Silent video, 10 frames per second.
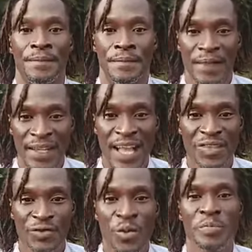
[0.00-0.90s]
And
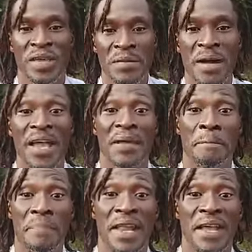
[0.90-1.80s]
that's what we mean by
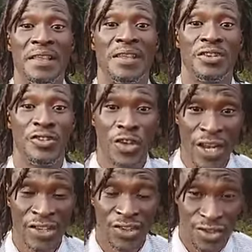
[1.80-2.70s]
embedded
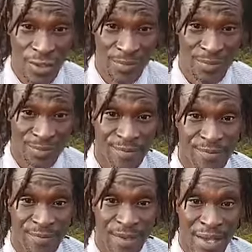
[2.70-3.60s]
journalism.
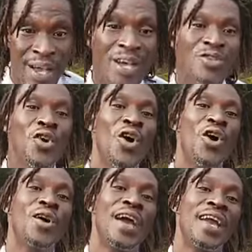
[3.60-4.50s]

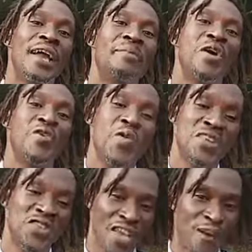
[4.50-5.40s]
So again, my own
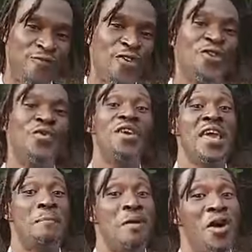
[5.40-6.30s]
questioner for you when you're
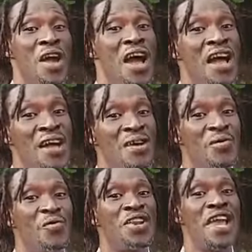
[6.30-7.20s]
a blogger,
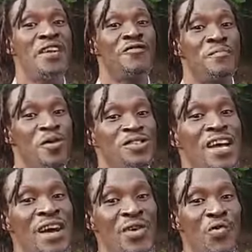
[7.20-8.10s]
when you're a
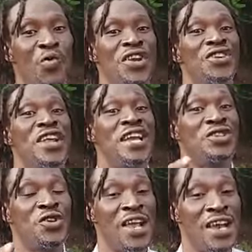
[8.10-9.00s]
reporter, when you're a
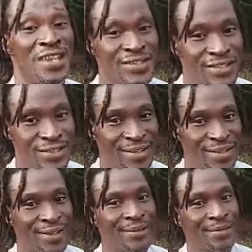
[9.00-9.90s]
journalist,
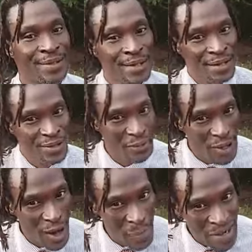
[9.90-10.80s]
you
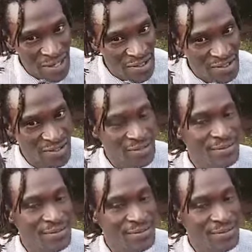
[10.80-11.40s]
belong Paris,